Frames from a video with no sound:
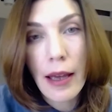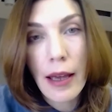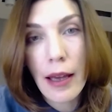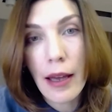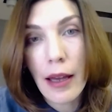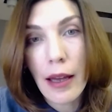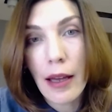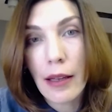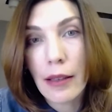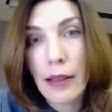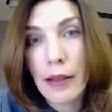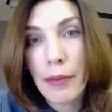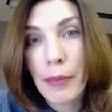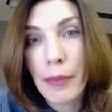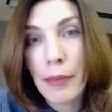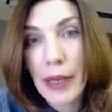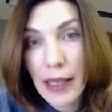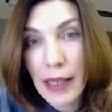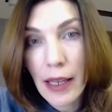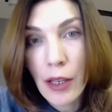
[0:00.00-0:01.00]
And
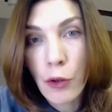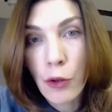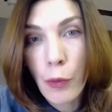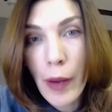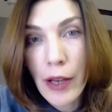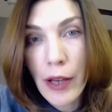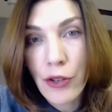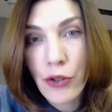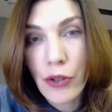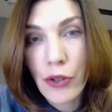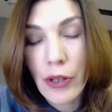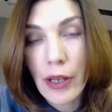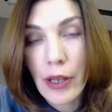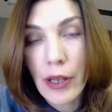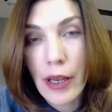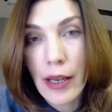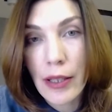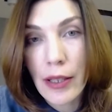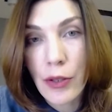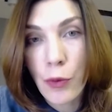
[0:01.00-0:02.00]
my second question
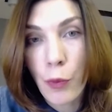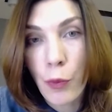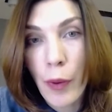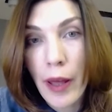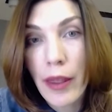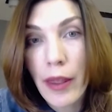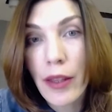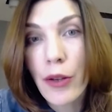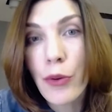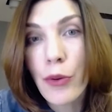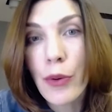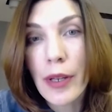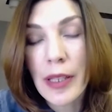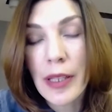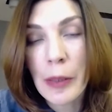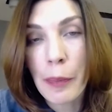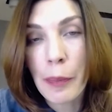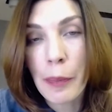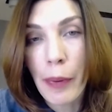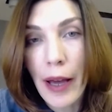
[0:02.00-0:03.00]
is whether you
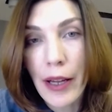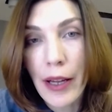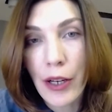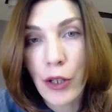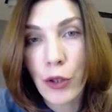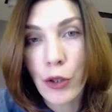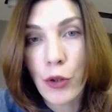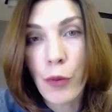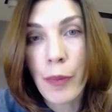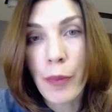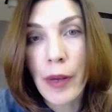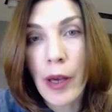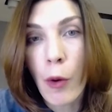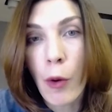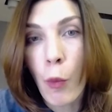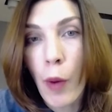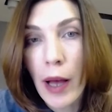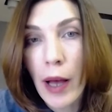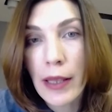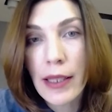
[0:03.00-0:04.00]
aspire to be a
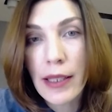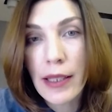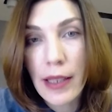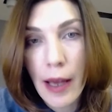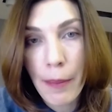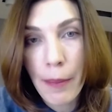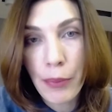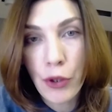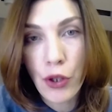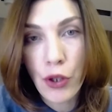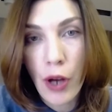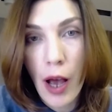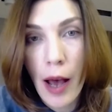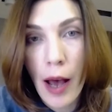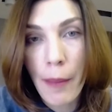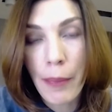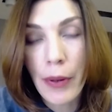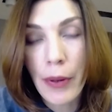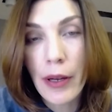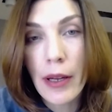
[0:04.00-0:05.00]
one-stop
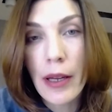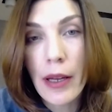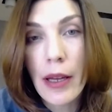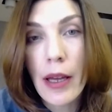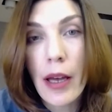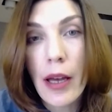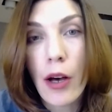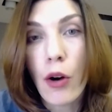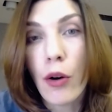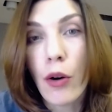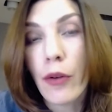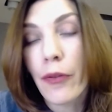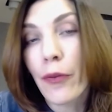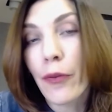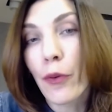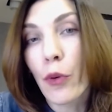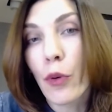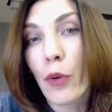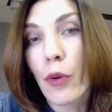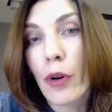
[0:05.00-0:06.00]
shop
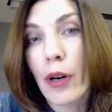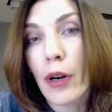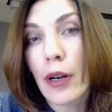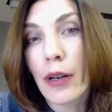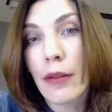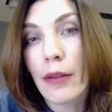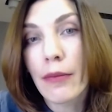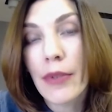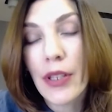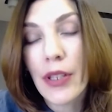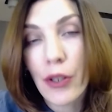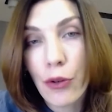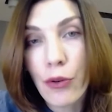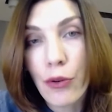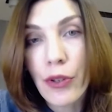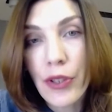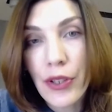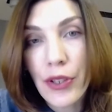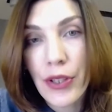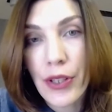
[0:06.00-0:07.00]
for
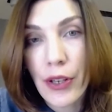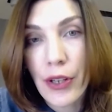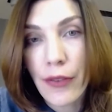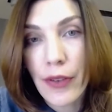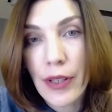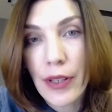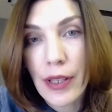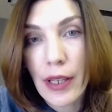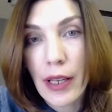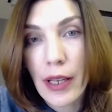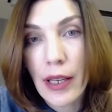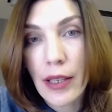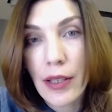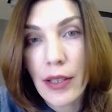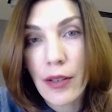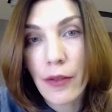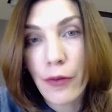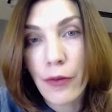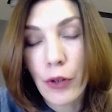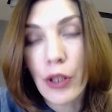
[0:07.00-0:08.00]
security
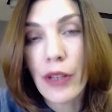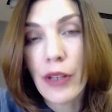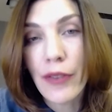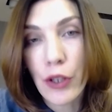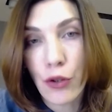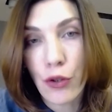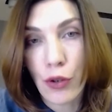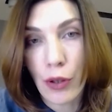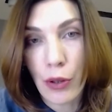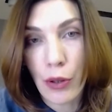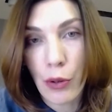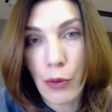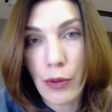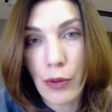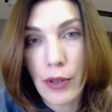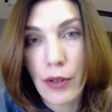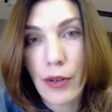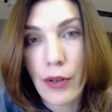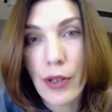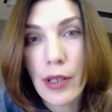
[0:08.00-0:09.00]
services for individual
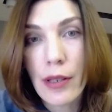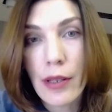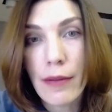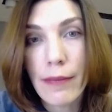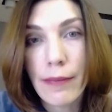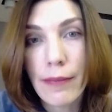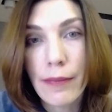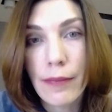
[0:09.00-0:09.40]
users.